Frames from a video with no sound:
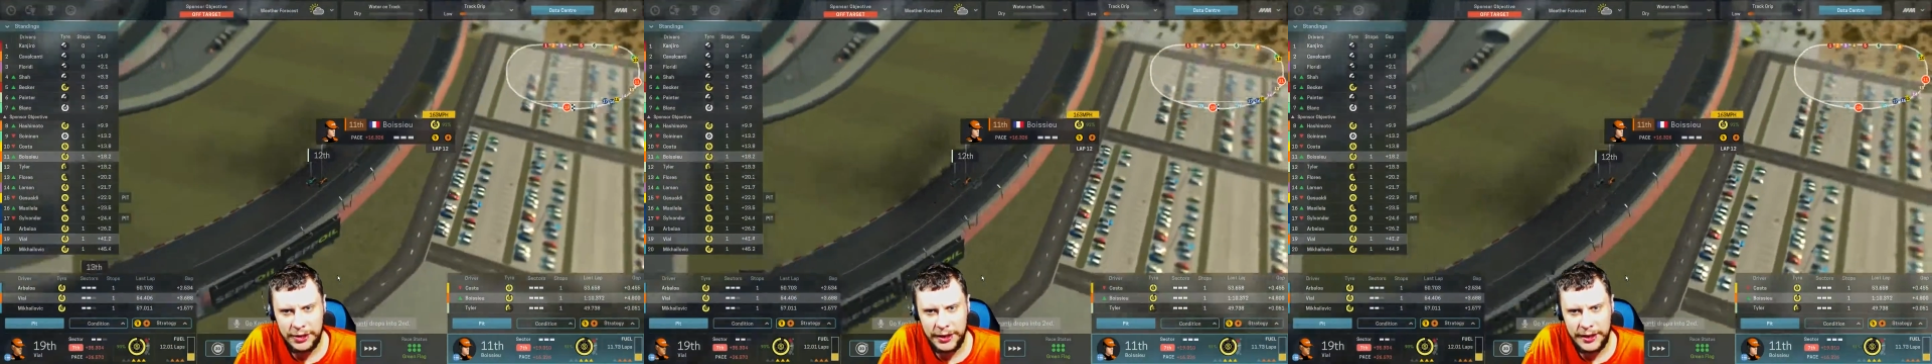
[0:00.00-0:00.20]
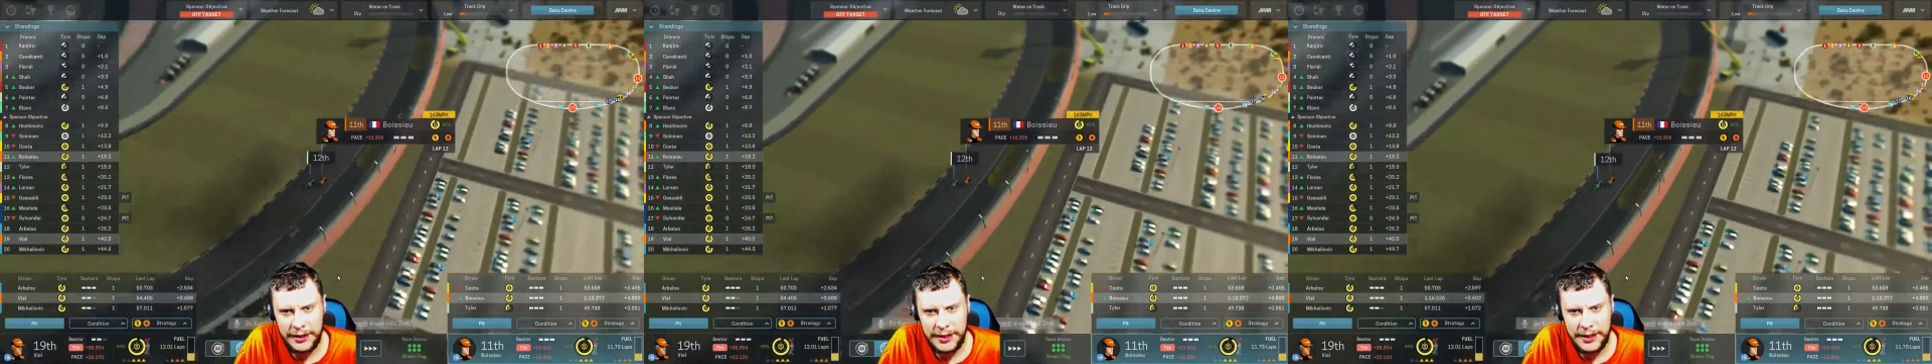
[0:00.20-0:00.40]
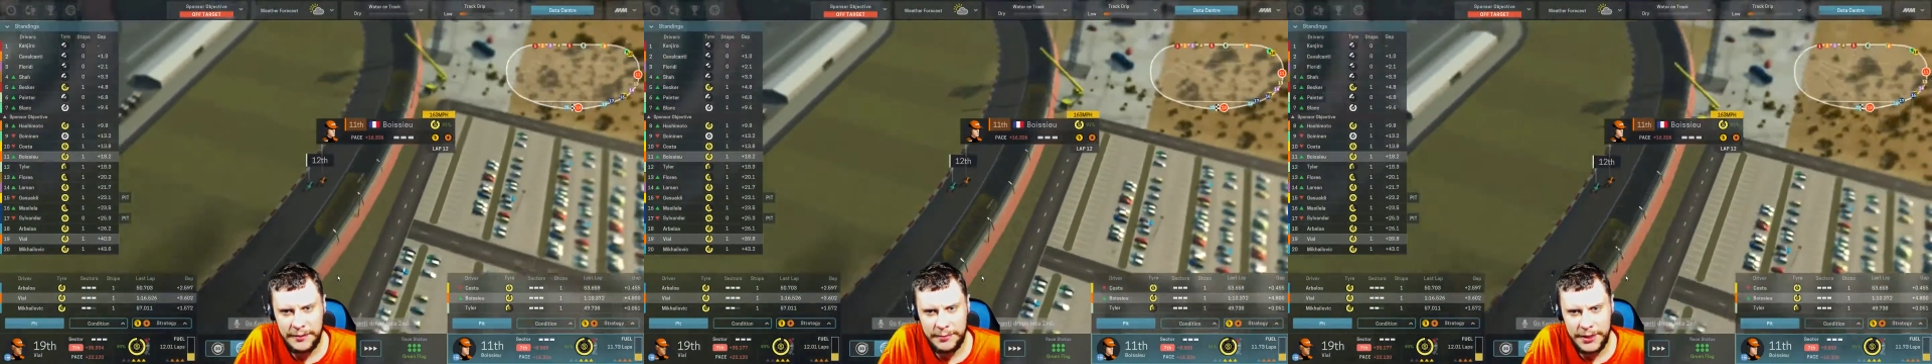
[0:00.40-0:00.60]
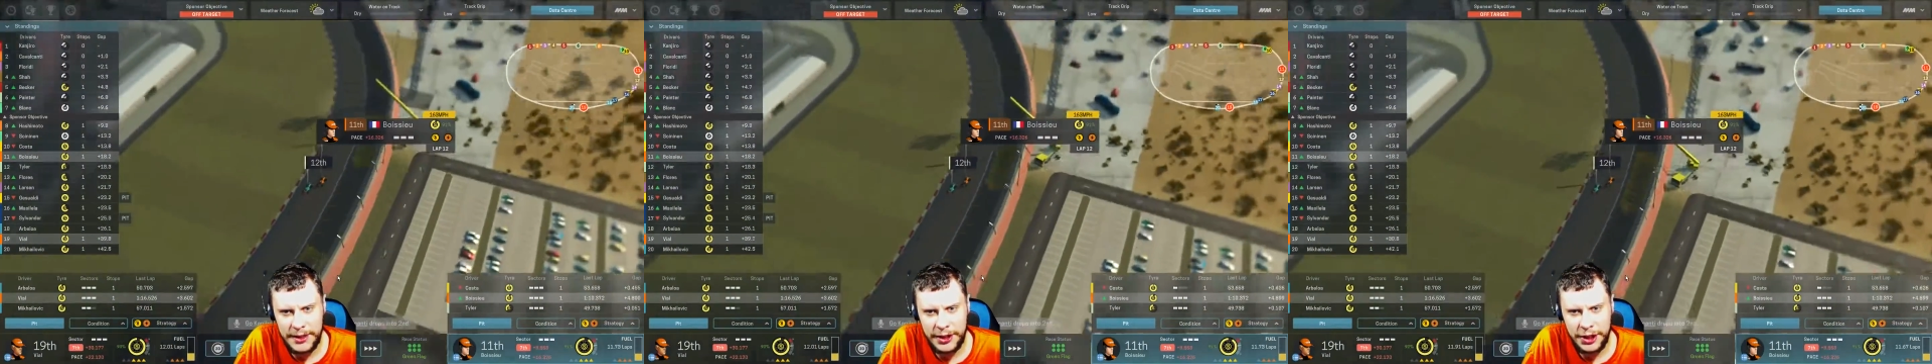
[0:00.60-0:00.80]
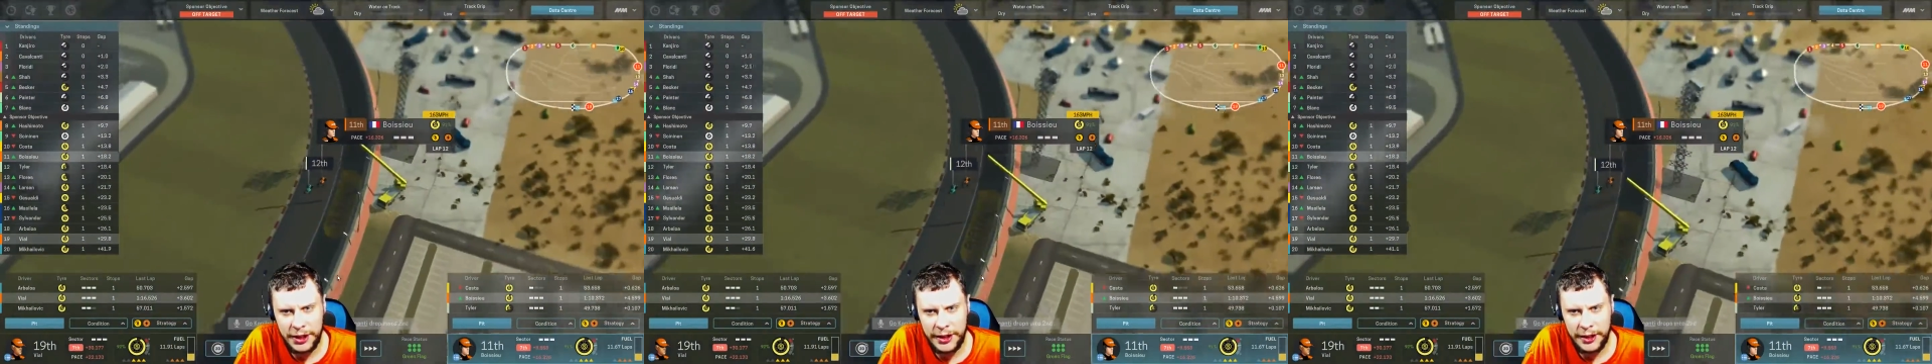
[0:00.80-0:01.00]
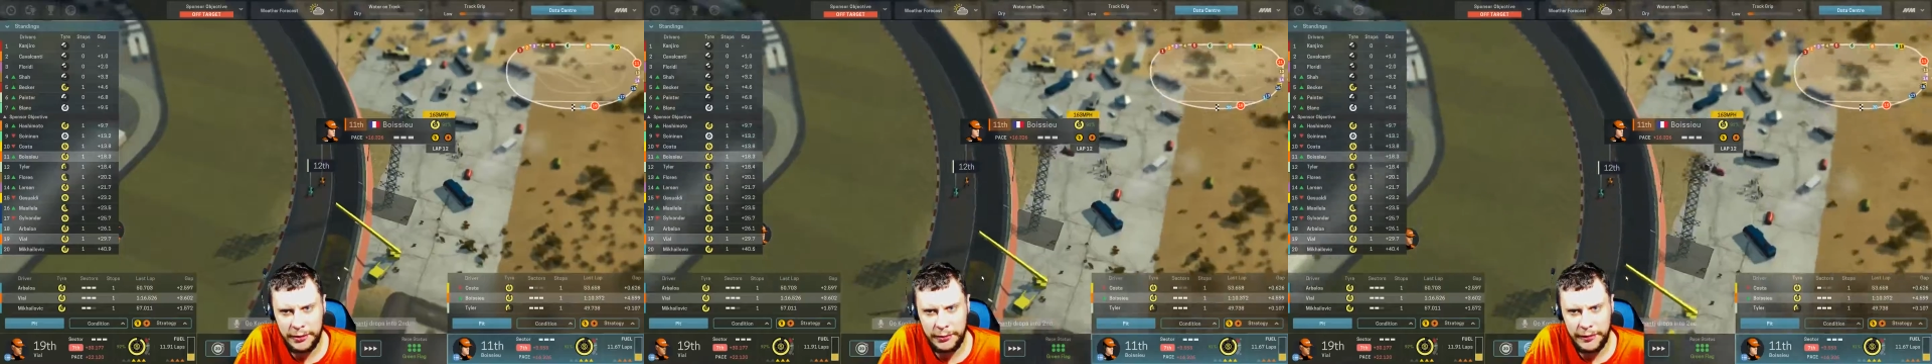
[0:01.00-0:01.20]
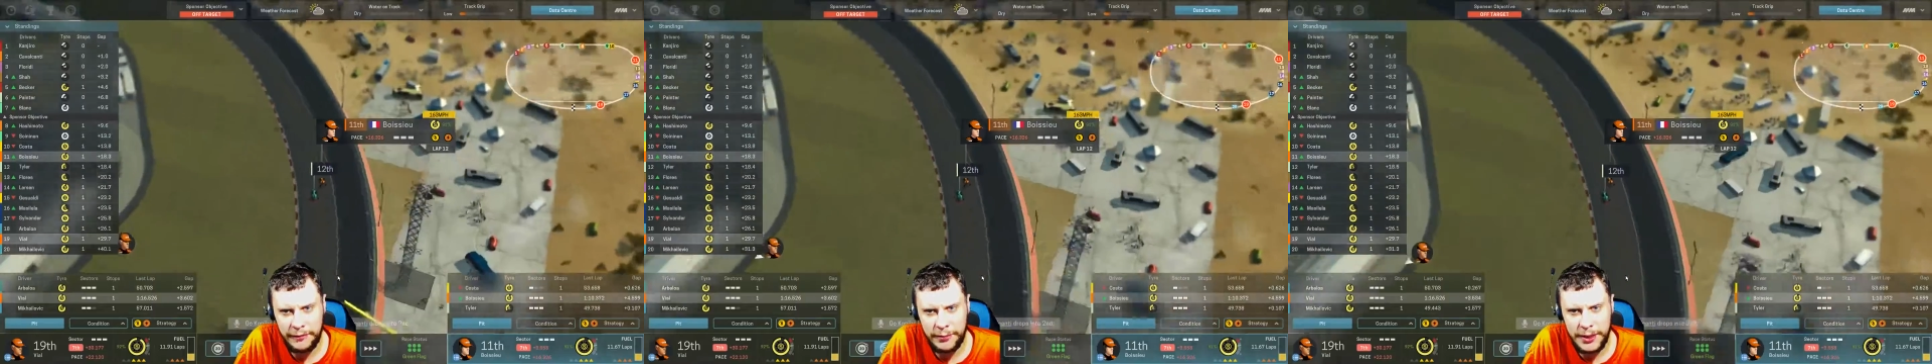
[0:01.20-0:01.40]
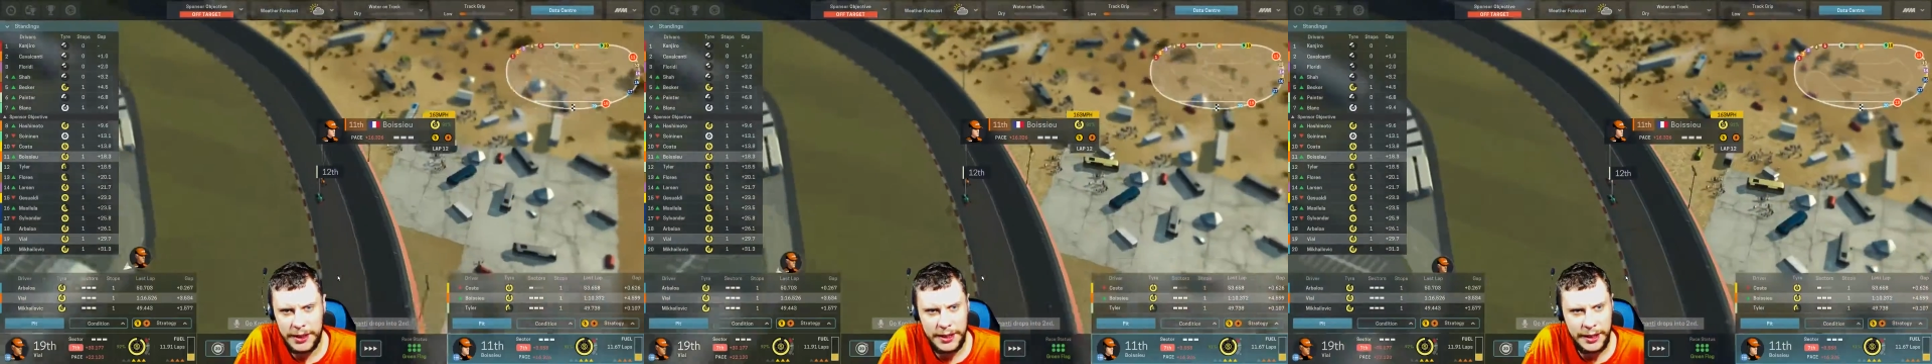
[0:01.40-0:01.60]
actually in decent position here
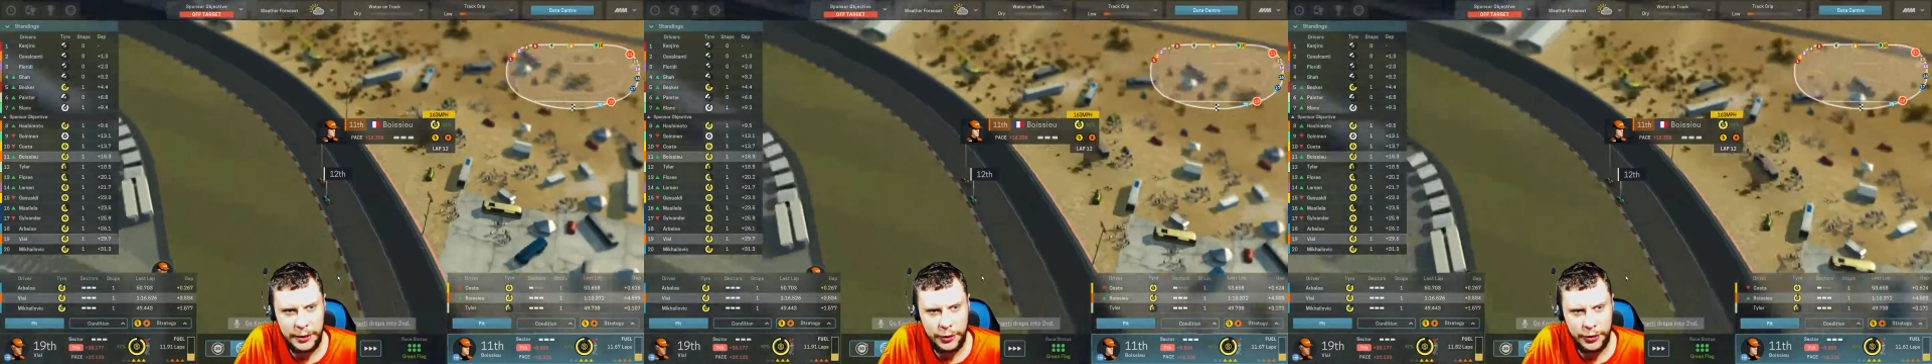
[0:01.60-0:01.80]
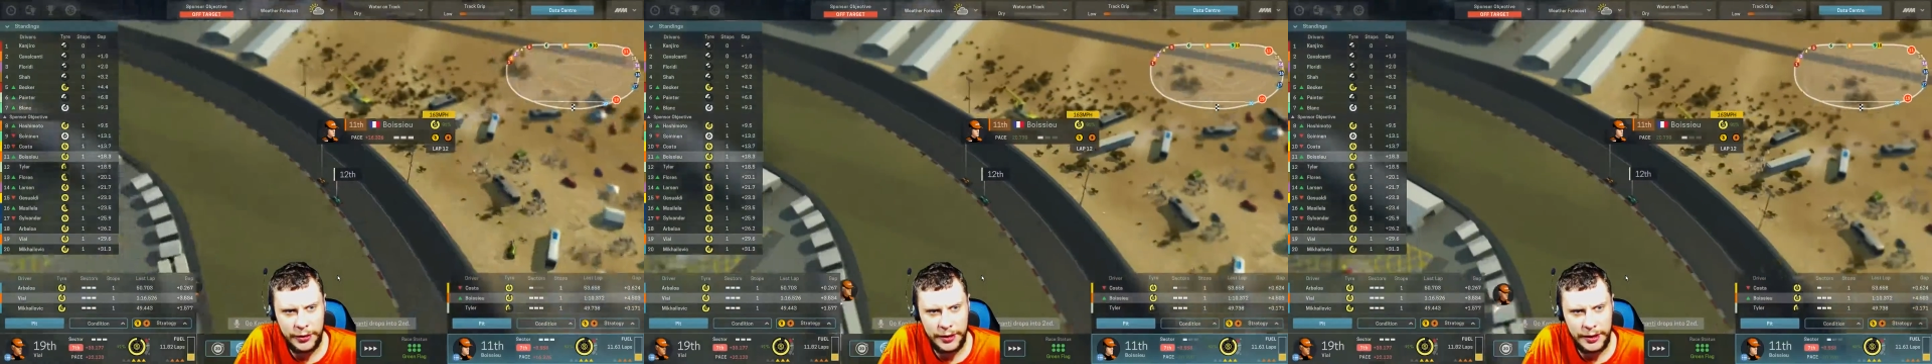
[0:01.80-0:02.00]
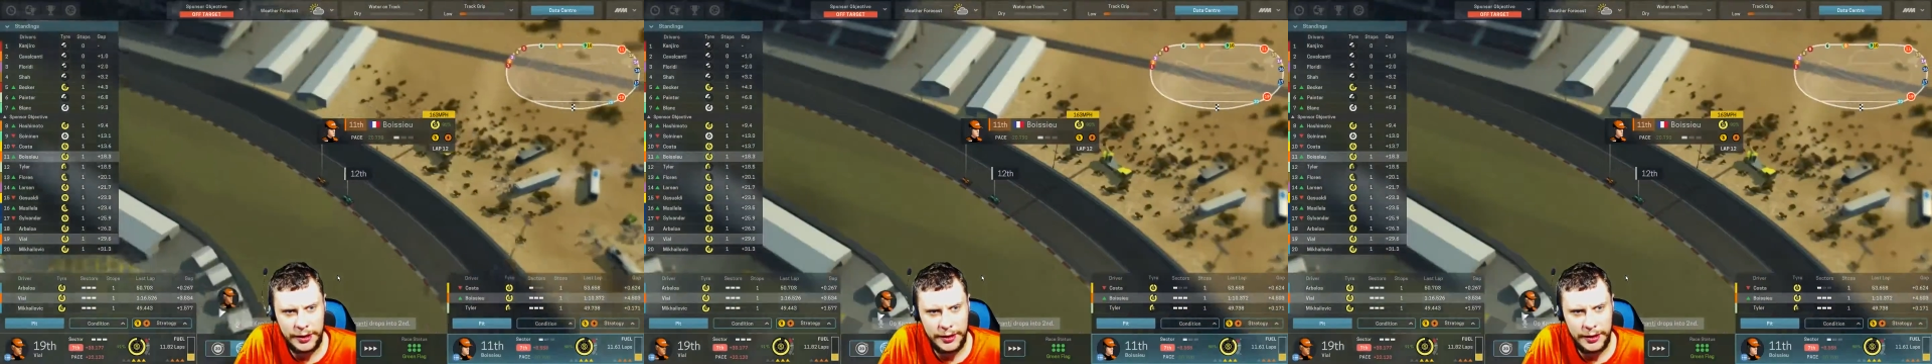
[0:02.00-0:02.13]
with Basseu.